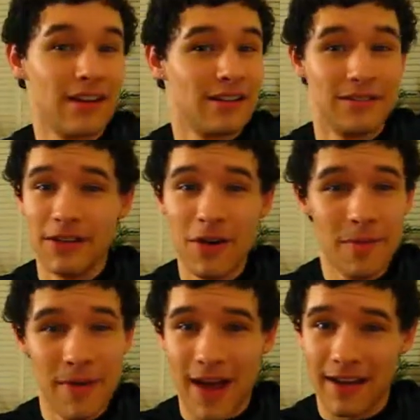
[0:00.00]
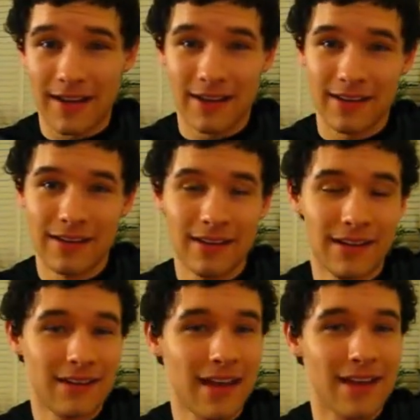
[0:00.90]
No, Becca,
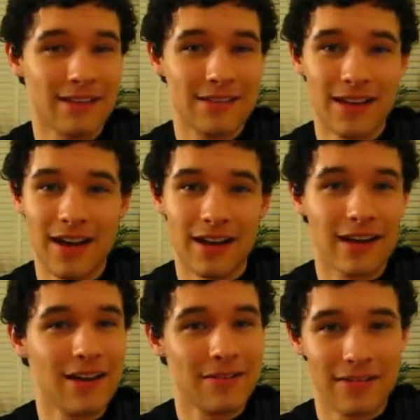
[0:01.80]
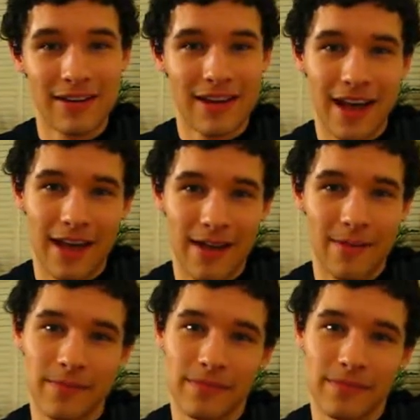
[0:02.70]
that is not a healthy diet.